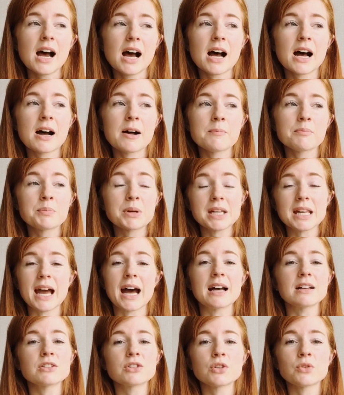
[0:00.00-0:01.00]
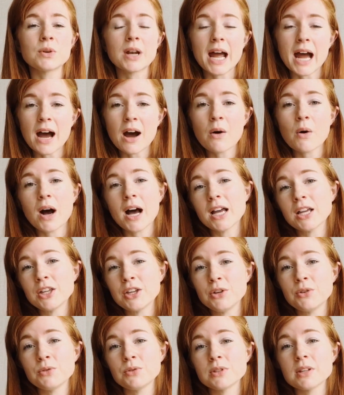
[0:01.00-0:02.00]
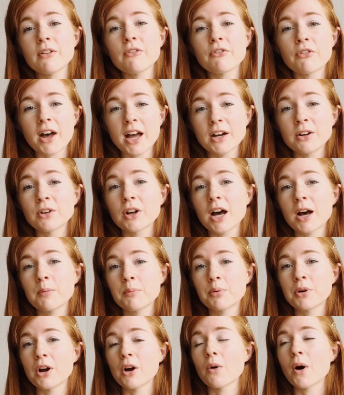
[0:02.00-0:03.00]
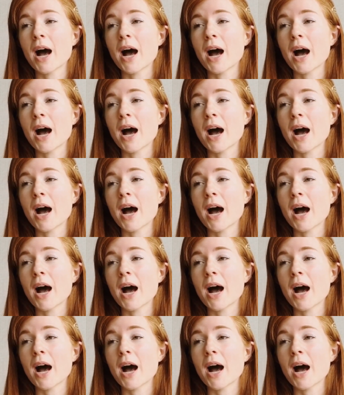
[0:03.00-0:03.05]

But yeah, so now I use Final Cut Pro.